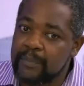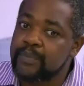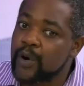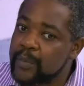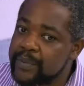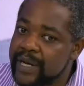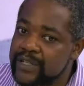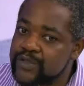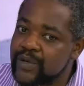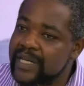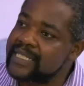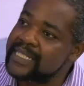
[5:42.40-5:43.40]
appropriate
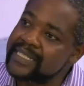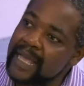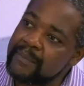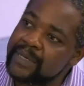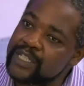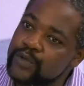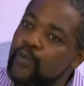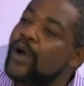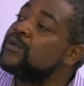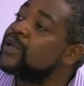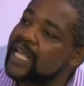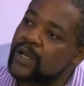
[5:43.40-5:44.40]
to at least establish
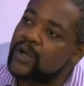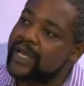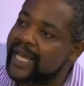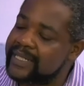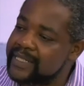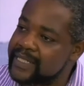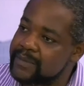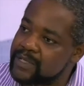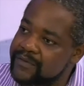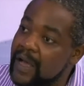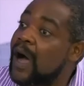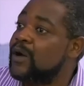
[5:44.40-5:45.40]
what we can look at in terms
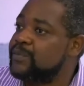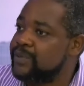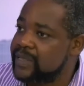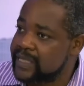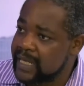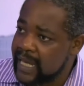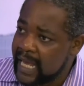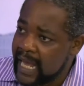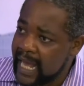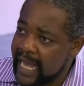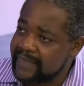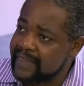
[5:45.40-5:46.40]
of our output
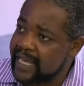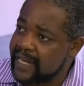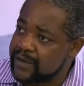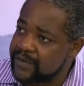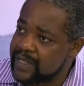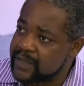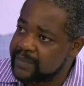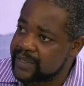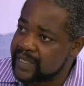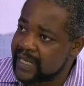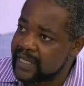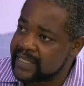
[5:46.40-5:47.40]
uh, at the end of this
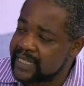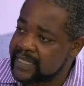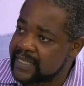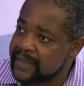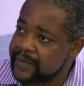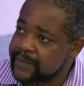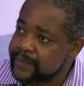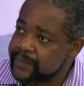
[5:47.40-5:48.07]
particular season.